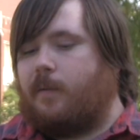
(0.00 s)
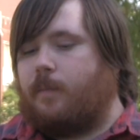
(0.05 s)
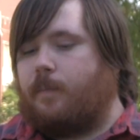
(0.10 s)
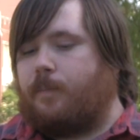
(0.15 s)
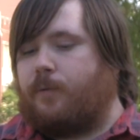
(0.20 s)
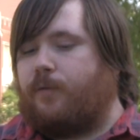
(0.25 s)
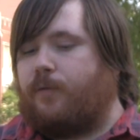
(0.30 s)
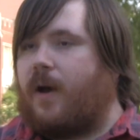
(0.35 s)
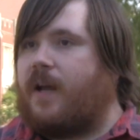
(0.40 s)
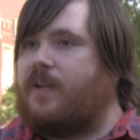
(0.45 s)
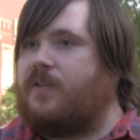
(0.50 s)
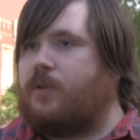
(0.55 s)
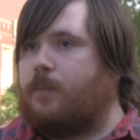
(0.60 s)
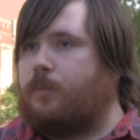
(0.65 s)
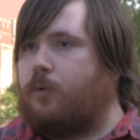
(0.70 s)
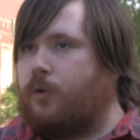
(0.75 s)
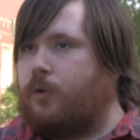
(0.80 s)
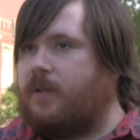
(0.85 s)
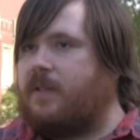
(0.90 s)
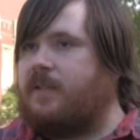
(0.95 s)
provide
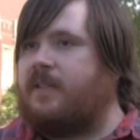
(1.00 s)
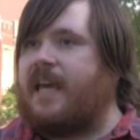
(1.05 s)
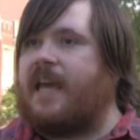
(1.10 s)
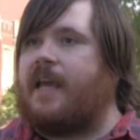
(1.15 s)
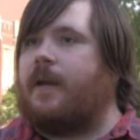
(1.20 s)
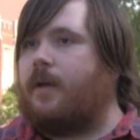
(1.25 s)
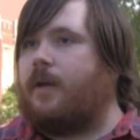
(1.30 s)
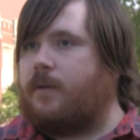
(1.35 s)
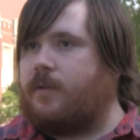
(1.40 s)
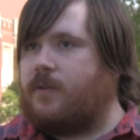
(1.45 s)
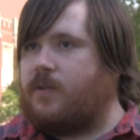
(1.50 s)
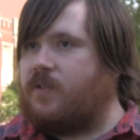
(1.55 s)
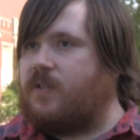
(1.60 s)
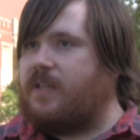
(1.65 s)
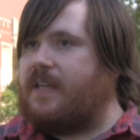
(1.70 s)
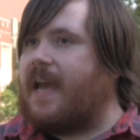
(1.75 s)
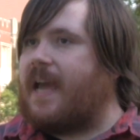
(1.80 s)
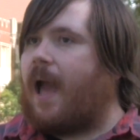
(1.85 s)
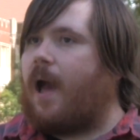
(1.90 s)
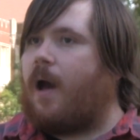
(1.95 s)
some good data to
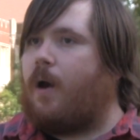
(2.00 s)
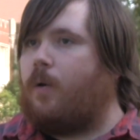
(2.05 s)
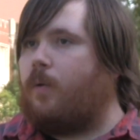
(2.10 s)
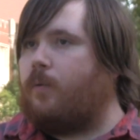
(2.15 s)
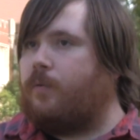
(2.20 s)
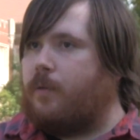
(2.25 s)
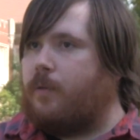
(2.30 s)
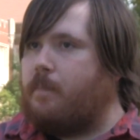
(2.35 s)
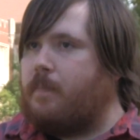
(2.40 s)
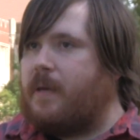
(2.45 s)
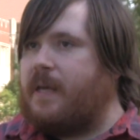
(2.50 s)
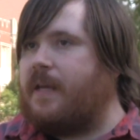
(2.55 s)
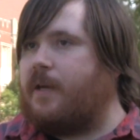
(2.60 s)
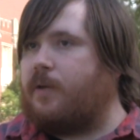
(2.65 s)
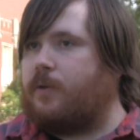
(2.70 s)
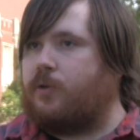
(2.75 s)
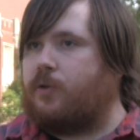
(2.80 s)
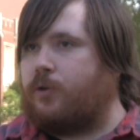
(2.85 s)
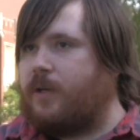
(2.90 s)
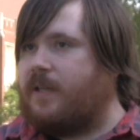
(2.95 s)
see how the
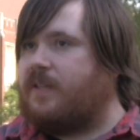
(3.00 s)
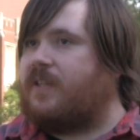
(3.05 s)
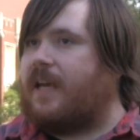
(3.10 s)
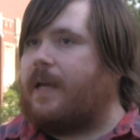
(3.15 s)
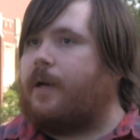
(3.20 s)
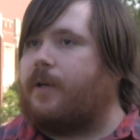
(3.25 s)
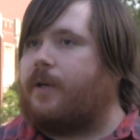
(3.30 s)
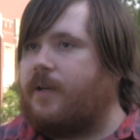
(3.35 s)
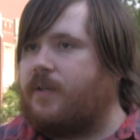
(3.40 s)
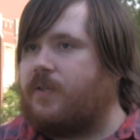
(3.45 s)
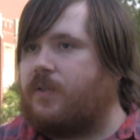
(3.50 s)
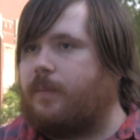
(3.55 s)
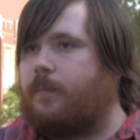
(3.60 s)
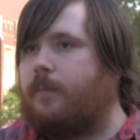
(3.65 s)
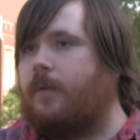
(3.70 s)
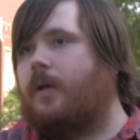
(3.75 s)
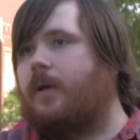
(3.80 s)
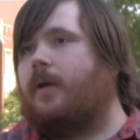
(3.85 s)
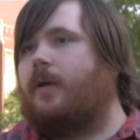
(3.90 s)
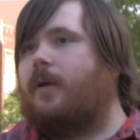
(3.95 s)
media treats
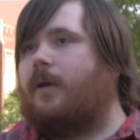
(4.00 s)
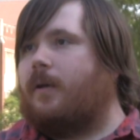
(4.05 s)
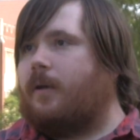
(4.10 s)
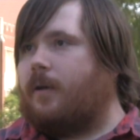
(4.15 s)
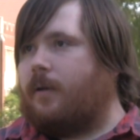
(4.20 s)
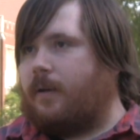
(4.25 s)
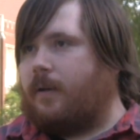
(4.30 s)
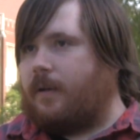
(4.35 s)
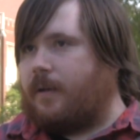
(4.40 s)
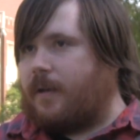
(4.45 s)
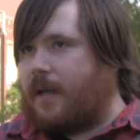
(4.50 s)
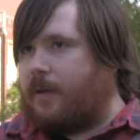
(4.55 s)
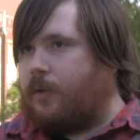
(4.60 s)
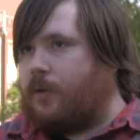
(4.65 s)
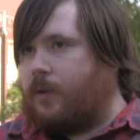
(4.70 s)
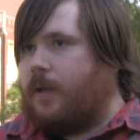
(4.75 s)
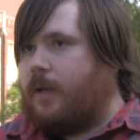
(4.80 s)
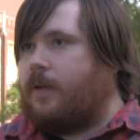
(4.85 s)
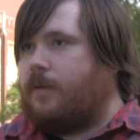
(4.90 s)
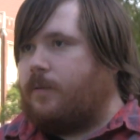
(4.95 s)
anarchism
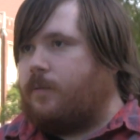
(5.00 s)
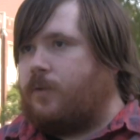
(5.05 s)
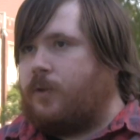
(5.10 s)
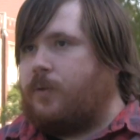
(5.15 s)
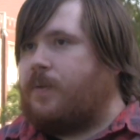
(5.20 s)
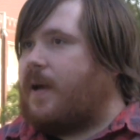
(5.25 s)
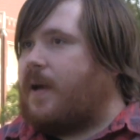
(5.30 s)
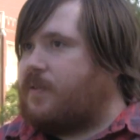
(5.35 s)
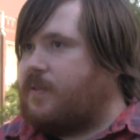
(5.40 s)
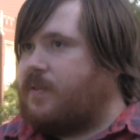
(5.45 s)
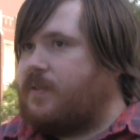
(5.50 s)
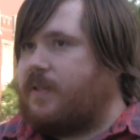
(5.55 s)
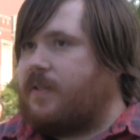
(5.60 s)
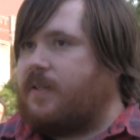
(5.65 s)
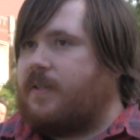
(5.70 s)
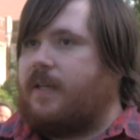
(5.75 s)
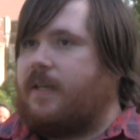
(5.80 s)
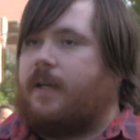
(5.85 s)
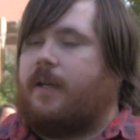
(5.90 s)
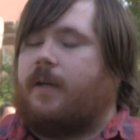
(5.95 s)
in
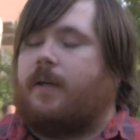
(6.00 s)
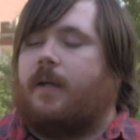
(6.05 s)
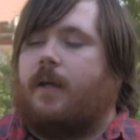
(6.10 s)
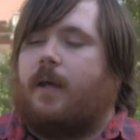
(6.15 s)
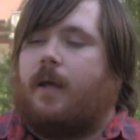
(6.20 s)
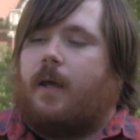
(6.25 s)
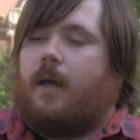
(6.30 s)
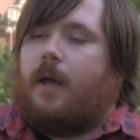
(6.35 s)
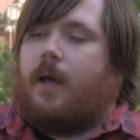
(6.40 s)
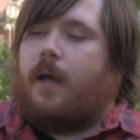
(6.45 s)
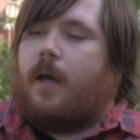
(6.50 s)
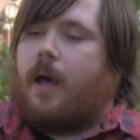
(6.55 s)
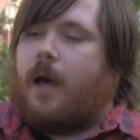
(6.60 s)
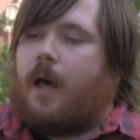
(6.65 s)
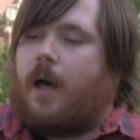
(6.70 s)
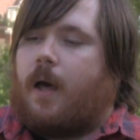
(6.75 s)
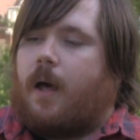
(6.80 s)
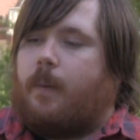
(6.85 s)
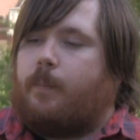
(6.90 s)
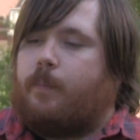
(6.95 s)
2016.
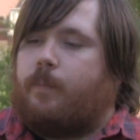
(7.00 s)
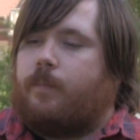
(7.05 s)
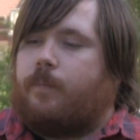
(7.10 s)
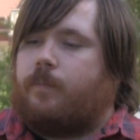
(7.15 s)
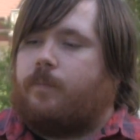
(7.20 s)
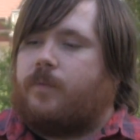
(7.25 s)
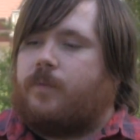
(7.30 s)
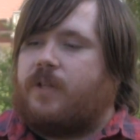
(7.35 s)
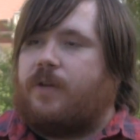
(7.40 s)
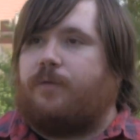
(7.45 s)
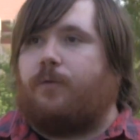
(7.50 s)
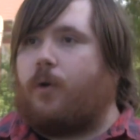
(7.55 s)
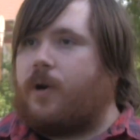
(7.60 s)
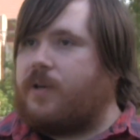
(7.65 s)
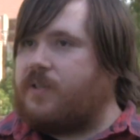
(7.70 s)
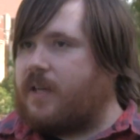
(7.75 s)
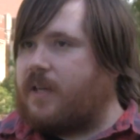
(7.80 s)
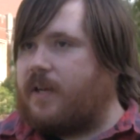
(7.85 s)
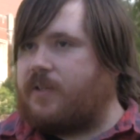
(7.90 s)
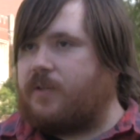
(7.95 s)

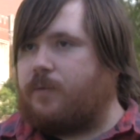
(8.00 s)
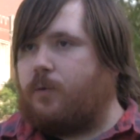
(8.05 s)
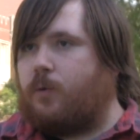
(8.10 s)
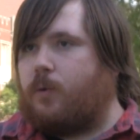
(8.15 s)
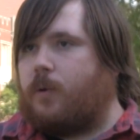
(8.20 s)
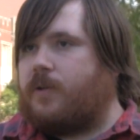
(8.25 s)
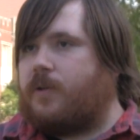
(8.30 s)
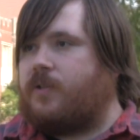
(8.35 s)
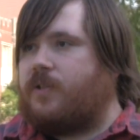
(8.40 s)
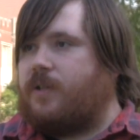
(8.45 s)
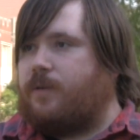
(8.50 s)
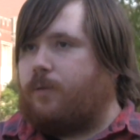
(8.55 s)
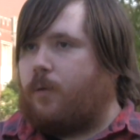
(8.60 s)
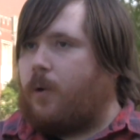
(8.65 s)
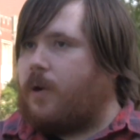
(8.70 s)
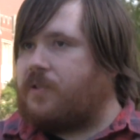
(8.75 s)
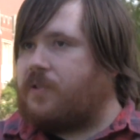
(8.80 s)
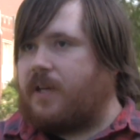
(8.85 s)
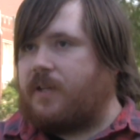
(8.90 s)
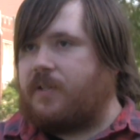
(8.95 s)
C4SS, of course,
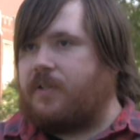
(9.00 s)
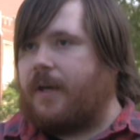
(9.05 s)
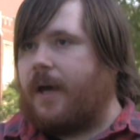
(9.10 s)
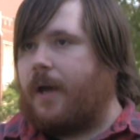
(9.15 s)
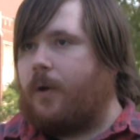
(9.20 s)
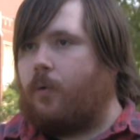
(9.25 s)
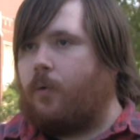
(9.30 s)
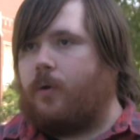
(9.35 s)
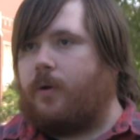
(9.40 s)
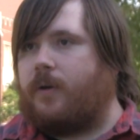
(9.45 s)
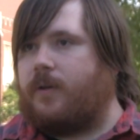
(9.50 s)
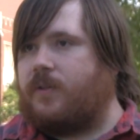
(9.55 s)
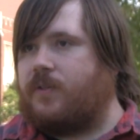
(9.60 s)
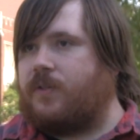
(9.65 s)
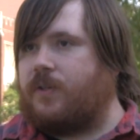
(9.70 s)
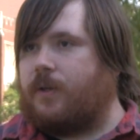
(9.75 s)
c4ss.org is